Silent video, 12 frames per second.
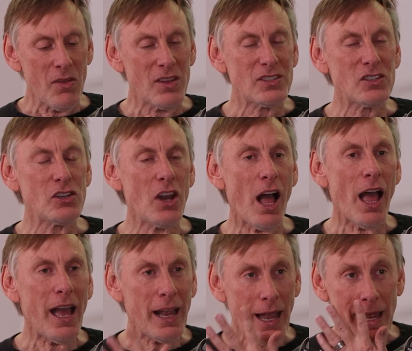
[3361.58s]
This is
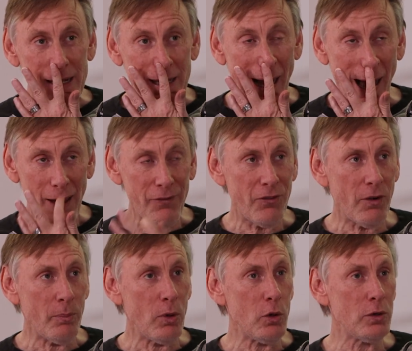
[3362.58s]
a guy
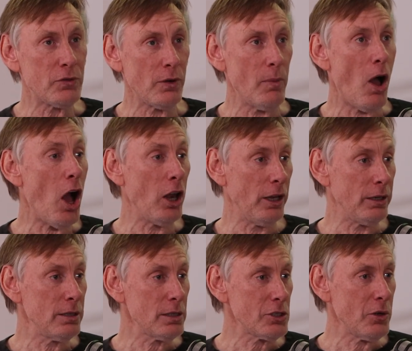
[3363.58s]
who's from
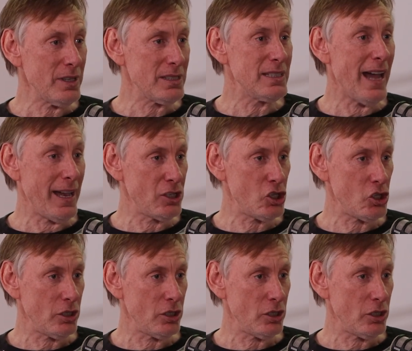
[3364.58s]
Holland, so he's Dutch,